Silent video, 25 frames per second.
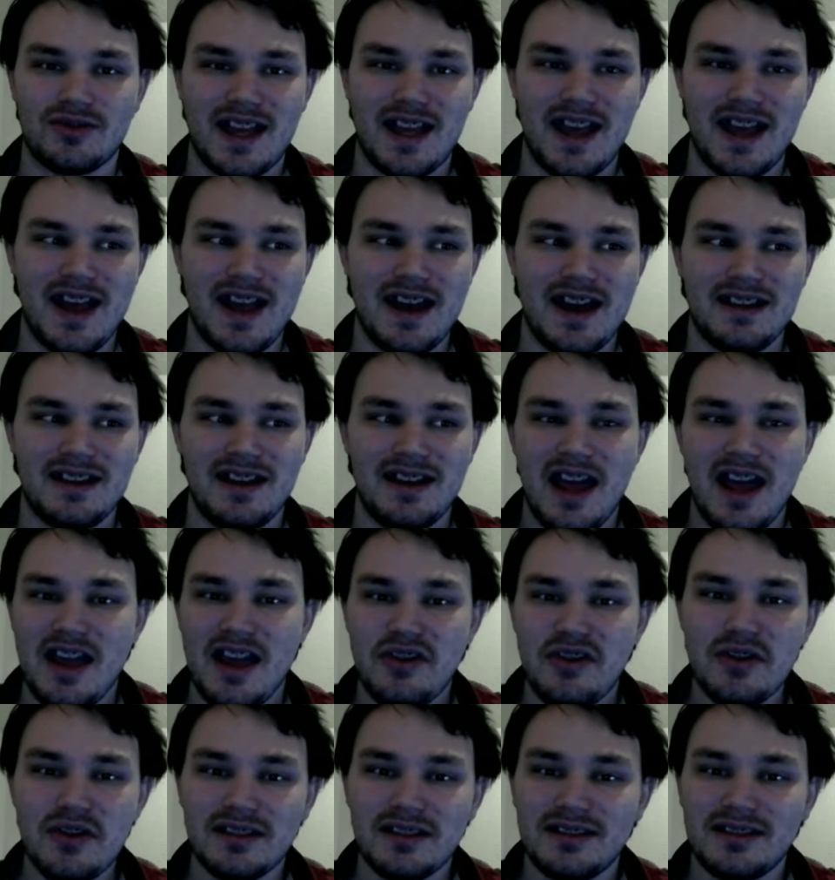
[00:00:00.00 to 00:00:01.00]
and
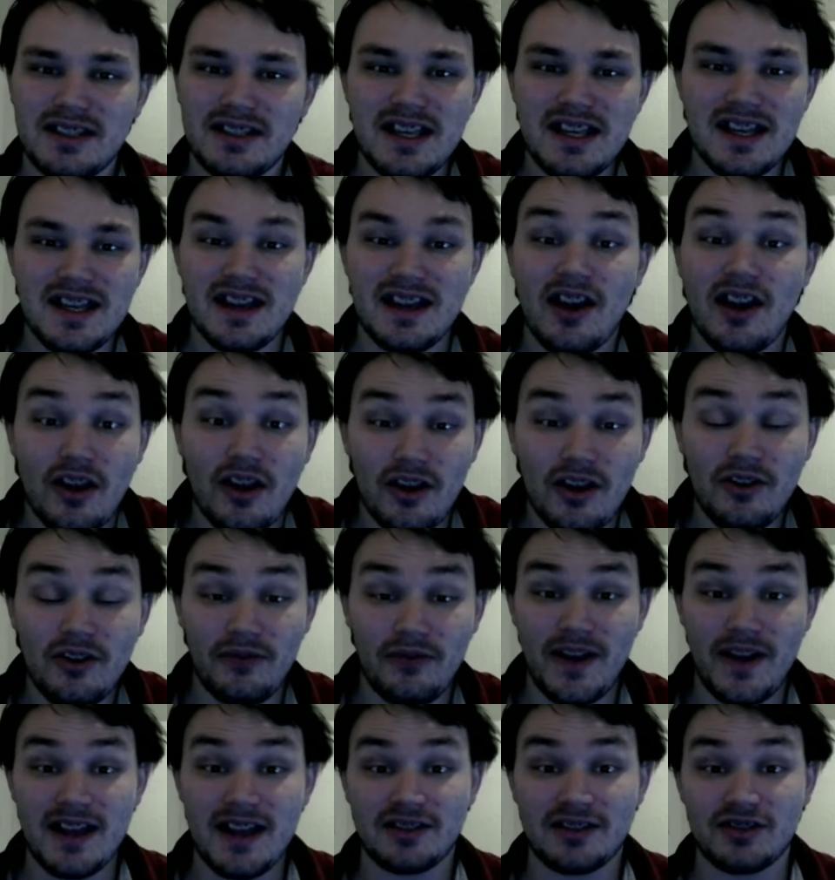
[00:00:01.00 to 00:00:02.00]
you can see her
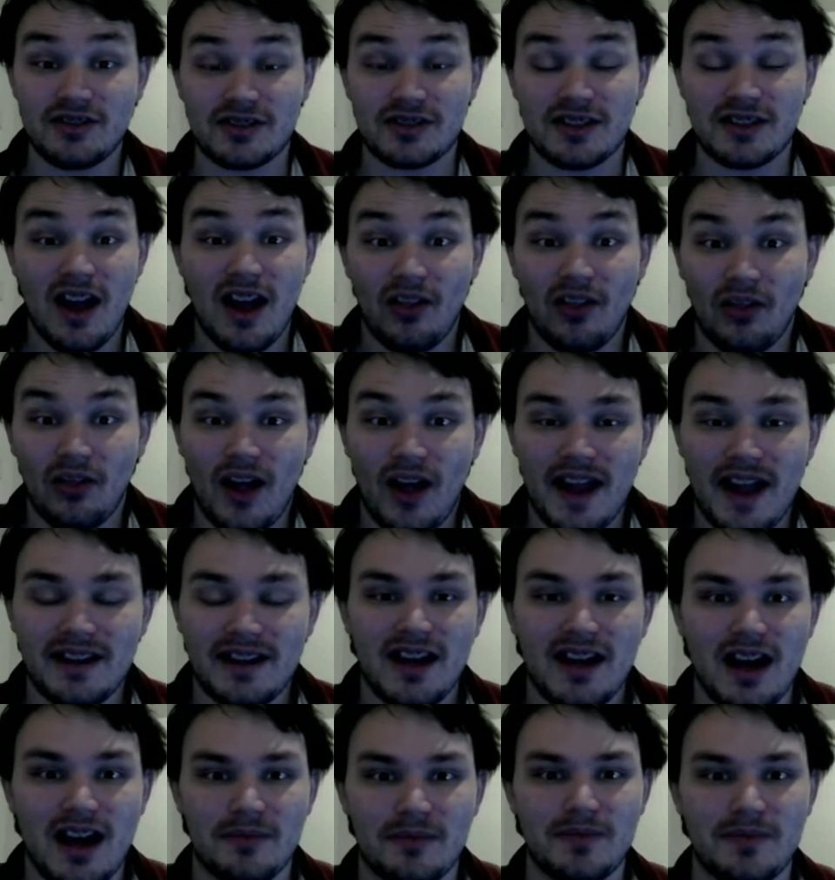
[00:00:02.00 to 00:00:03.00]
face just light
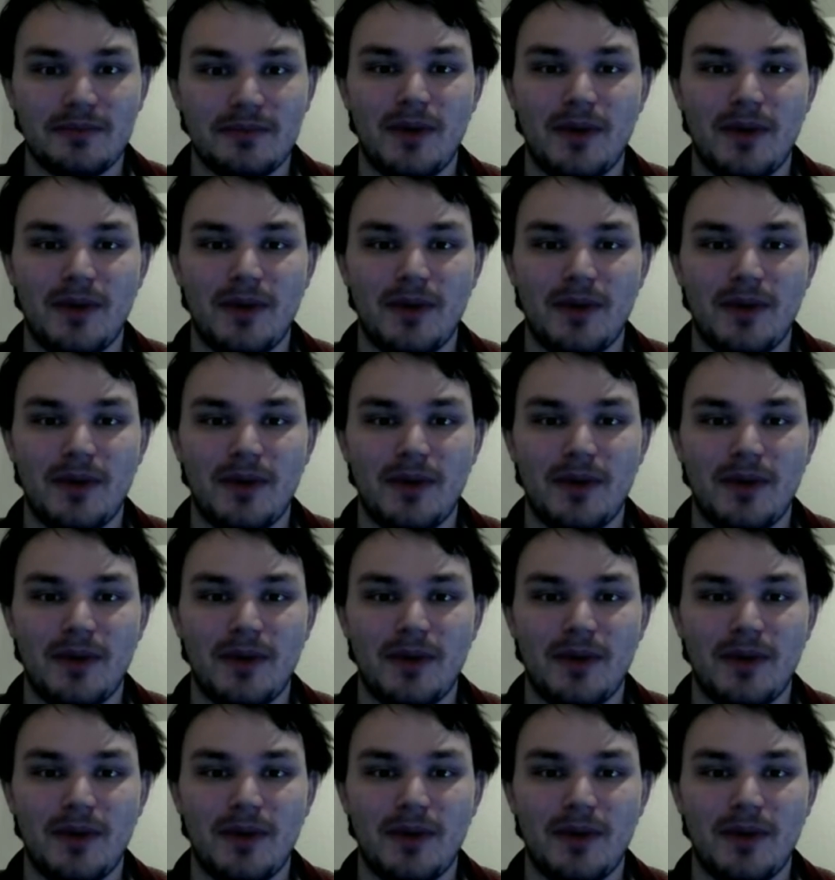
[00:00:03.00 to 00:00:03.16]
up.